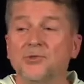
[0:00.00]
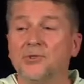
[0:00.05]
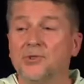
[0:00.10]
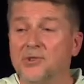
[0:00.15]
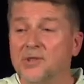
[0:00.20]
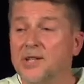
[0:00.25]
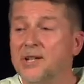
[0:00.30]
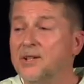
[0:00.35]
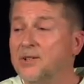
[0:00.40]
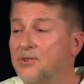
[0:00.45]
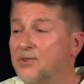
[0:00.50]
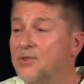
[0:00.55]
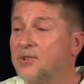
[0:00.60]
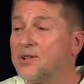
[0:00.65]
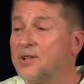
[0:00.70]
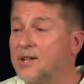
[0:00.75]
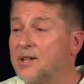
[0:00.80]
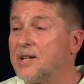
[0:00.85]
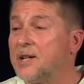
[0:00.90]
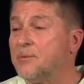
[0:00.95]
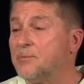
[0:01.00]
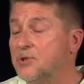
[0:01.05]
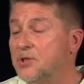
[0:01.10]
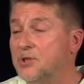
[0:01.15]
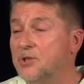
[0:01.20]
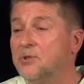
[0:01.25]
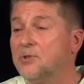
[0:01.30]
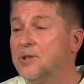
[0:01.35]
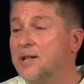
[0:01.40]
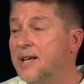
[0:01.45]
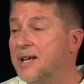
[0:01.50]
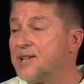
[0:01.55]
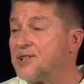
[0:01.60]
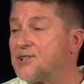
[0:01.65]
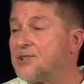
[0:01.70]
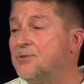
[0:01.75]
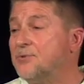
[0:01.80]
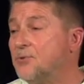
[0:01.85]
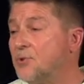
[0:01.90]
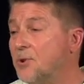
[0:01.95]
or later they're going to come to you and ask
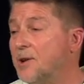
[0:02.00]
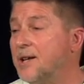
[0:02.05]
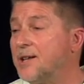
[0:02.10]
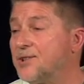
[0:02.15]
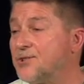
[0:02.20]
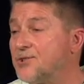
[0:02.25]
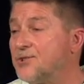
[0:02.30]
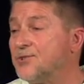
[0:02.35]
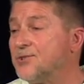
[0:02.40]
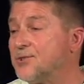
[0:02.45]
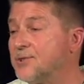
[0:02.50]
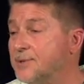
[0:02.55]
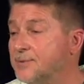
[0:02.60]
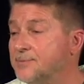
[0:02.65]
you for answers.